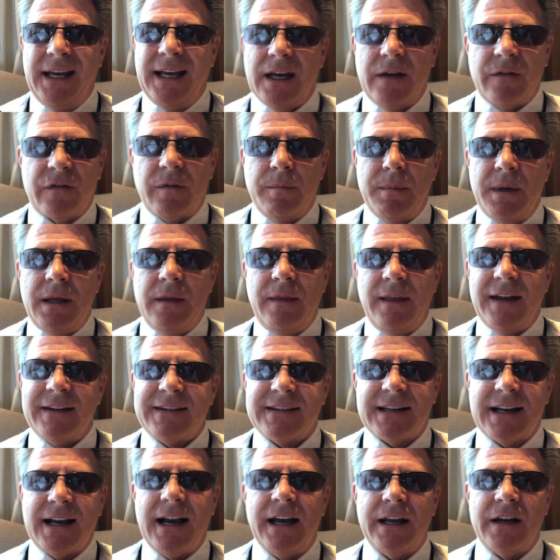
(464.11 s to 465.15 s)
And for me,
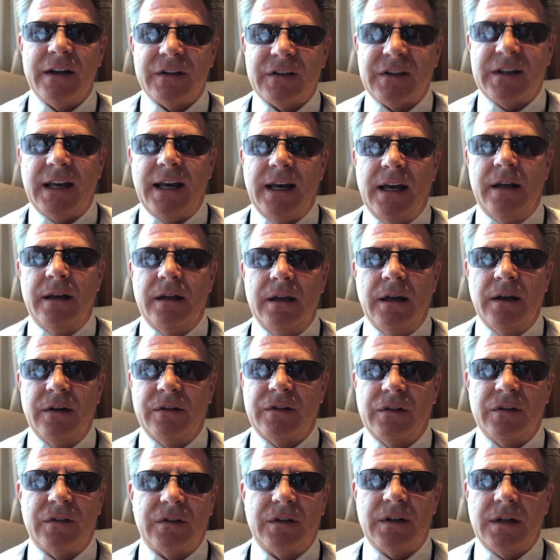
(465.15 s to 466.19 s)
that's kind of sad,
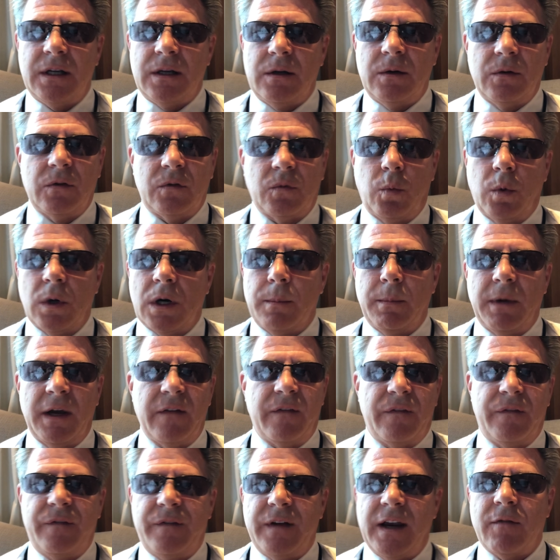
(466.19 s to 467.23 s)
as the city is one of my
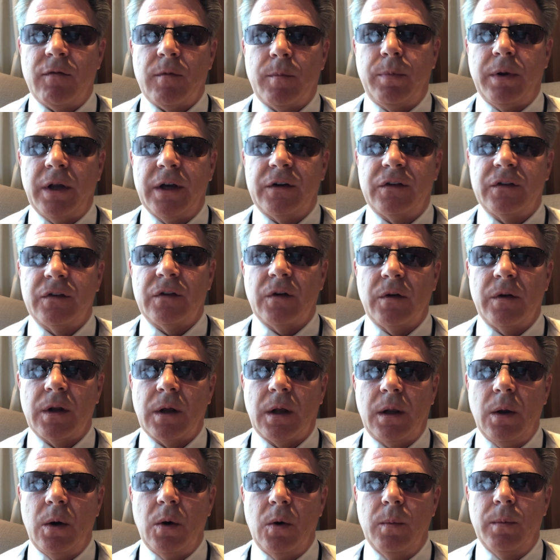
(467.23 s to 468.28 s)
favorite places on the
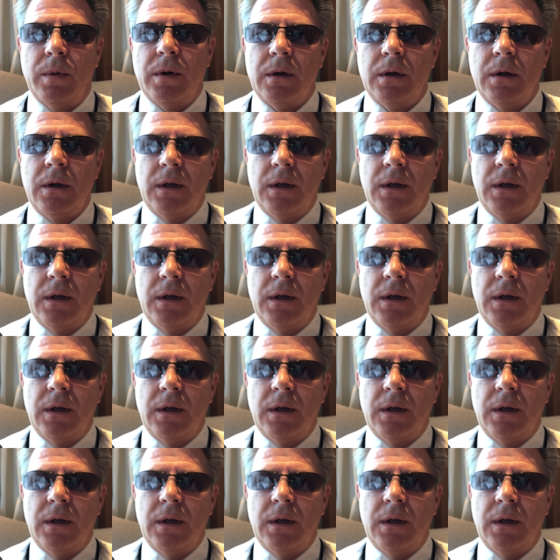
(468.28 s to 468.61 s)
globe.